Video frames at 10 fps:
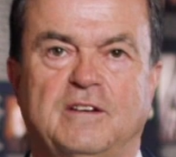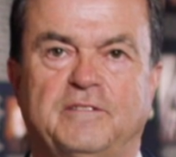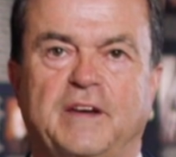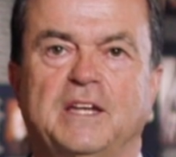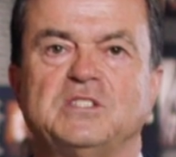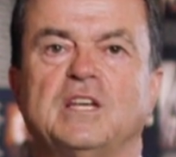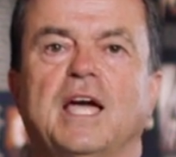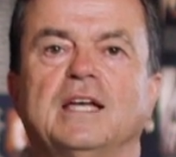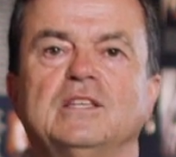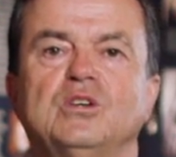faced
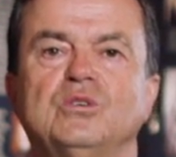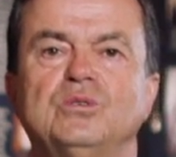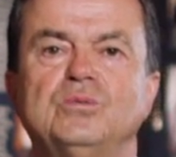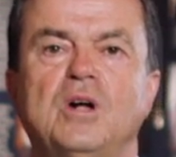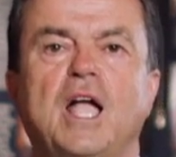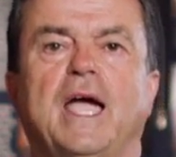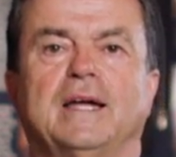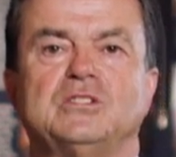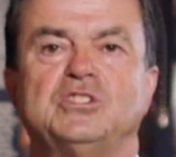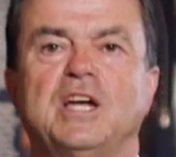a new
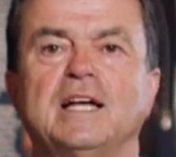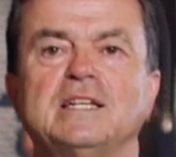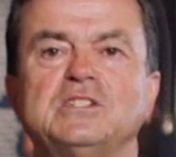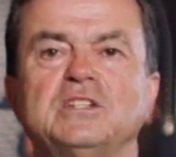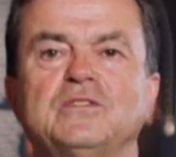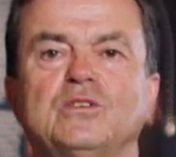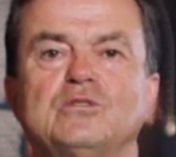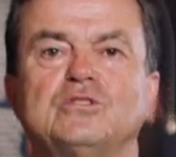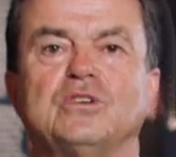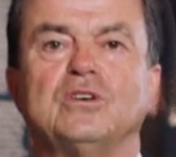and challenging
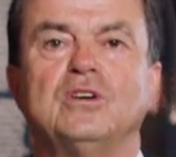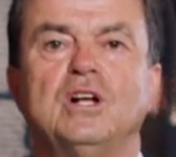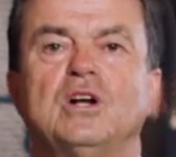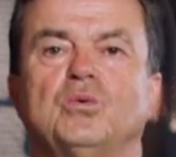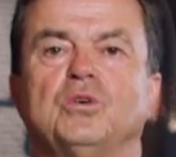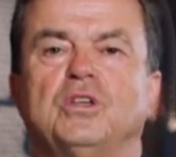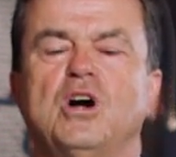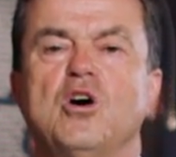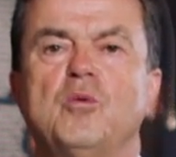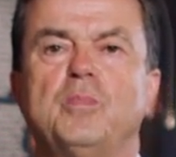future with
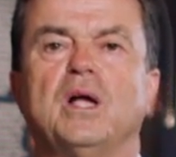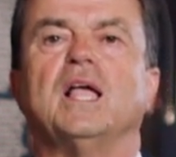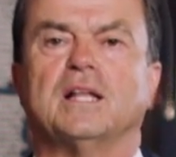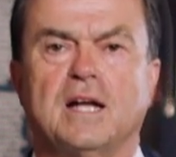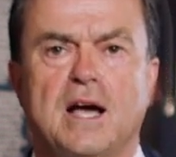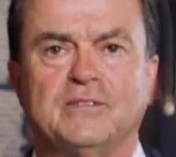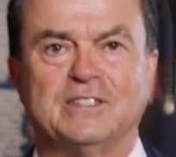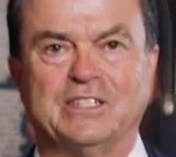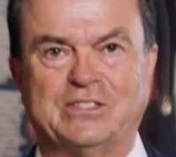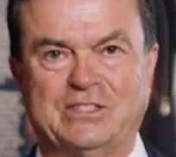hope and
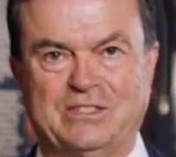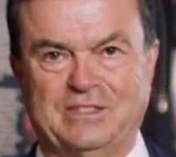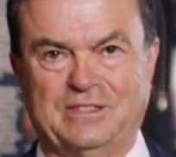confidence.